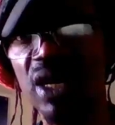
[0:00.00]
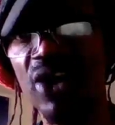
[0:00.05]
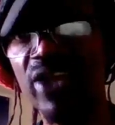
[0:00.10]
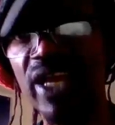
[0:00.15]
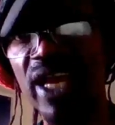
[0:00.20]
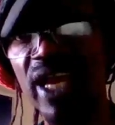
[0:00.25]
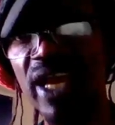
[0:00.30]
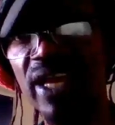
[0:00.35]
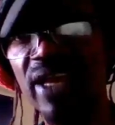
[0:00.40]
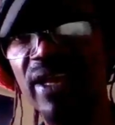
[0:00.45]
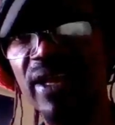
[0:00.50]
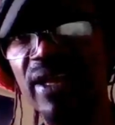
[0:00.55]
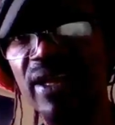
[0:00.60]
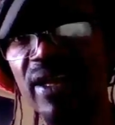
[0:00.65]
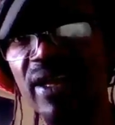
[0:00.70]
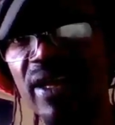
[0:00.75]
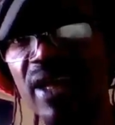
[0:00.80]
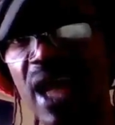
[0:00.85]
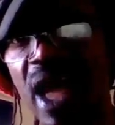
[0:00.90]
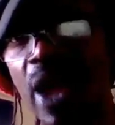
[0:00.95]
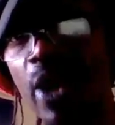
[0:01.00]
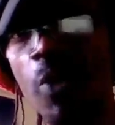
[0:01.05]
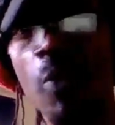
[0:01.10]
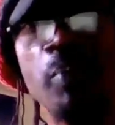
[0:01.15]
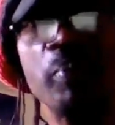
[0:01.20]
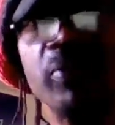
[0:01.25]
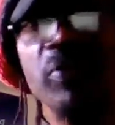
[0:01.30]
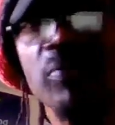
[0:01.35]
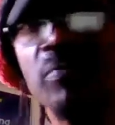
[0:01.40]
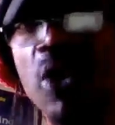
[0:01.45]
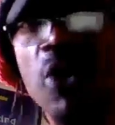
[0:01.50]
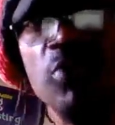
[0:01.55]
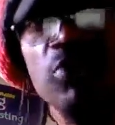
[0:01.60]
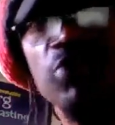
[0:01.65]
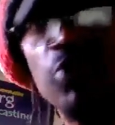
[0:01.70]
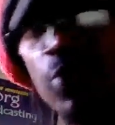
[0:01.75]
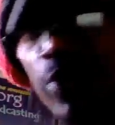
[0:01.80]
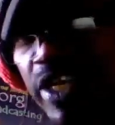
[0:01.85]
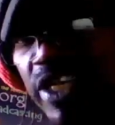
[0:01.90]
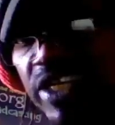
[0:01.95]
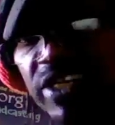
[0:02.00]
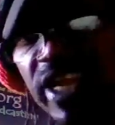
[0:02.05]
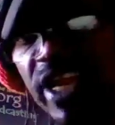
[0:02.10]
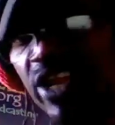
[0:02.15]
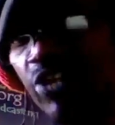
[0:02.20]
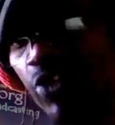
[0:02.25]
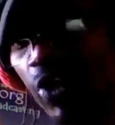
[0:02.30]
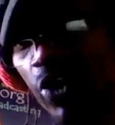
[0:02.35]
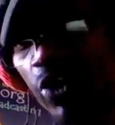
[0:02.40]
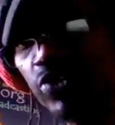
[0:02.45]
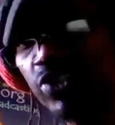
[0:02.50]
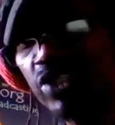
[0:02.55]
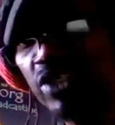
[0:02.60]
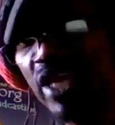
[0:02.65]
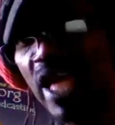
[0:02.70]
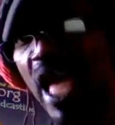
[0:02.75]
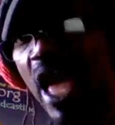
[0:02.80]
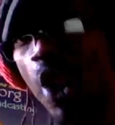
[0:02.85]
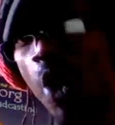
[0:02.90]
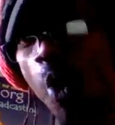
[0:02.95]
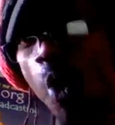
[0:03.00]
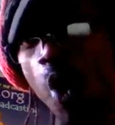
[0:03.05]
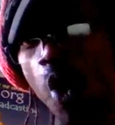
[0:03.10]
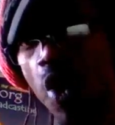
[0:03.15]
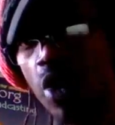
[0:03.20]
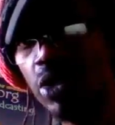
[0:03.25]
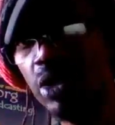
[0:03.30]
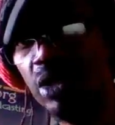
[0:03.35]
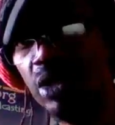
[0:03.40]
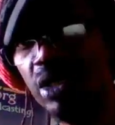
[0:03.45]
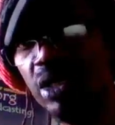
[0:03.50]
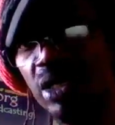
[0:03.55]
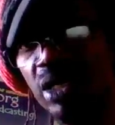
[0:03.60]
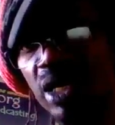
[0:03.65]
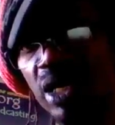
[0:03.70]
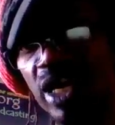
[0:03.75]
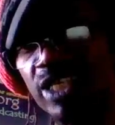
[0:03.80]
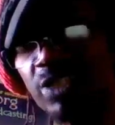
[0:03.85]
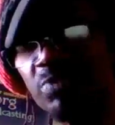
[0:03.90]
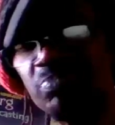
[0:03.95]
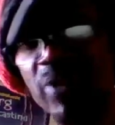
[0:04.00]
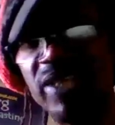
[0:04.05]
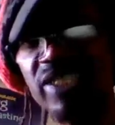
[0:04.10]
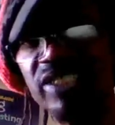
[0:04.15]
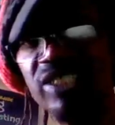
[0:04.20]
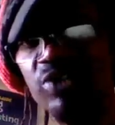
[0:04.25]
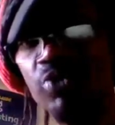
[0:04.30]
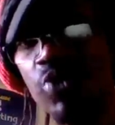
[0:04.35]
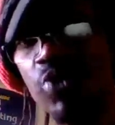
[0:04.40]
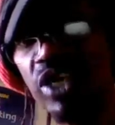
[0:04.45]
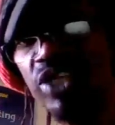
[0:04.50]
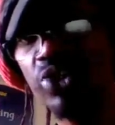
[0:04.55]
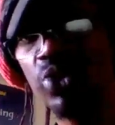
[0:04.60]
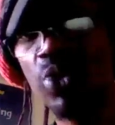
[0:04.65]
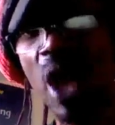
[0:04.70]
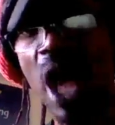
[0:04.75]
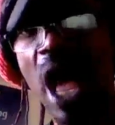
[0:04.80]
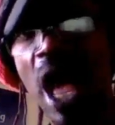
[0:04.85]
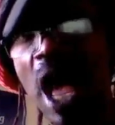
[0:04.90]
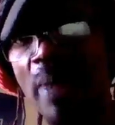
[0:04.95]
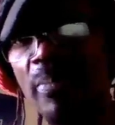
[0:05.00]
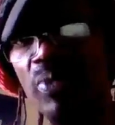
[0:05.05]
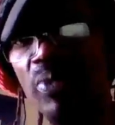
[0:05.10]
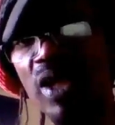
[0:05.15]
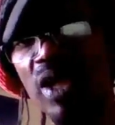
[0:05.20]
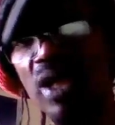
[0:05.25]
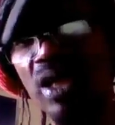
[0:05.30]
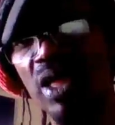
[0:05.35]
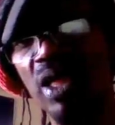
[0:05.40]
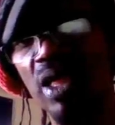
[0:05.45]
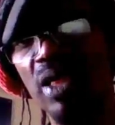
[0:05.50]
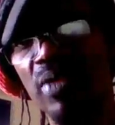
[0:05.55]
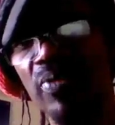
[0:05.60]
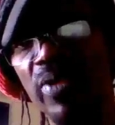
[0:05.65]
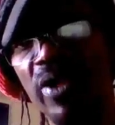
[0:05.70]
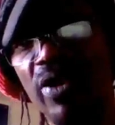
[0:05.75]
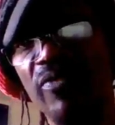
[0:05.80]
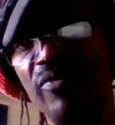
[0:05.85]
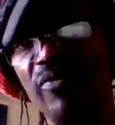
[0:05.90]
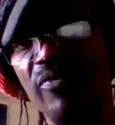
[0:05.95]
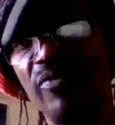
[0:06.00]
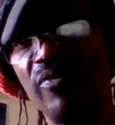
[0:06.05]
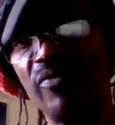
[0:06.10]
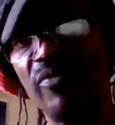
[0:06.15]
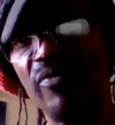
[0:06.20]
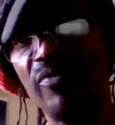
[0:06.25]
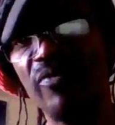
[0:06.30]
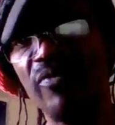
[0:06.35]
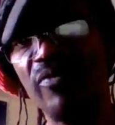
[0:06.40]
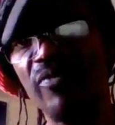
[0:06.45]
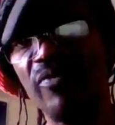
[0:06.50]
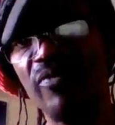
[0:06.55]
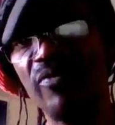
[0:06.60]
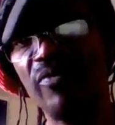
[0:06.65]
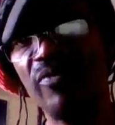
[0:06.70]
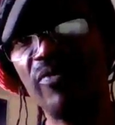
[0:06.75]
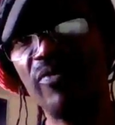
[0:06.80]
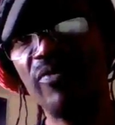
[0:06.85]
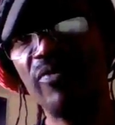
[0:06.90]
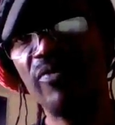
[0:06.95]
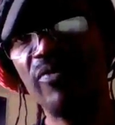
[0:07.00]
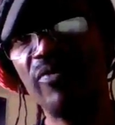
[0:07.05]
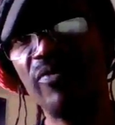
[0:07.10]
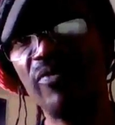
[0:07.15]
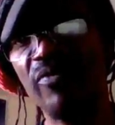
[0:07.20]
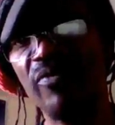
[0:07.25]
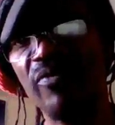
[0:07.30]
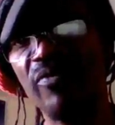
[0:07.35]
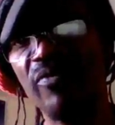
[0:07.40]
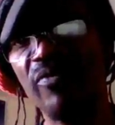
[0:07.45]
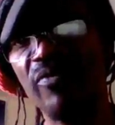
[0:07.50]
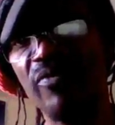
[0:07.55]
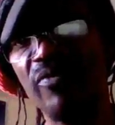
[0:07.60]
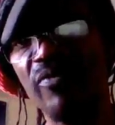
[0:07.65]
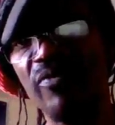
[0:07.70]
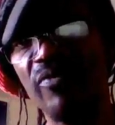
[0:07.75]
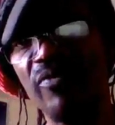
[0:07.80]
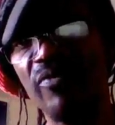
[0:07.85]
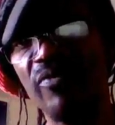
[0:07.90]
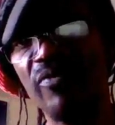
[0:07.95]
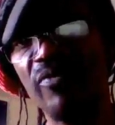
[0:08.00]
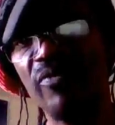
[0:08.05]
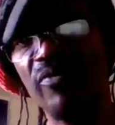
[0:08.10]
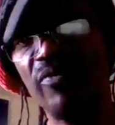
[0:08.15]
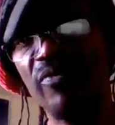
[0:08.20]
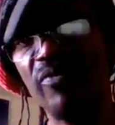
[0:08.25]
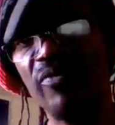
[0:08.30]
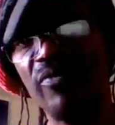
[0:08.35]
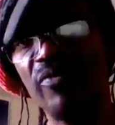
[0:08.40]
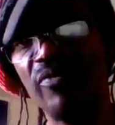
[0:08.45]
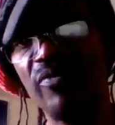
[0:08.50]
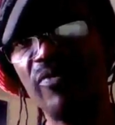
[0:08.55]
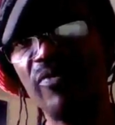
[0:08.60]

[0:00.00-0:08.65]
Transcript: Okay? I don't promote weak Negroes at all. Especially ones who hide their fears and their anxieties behind their arguments.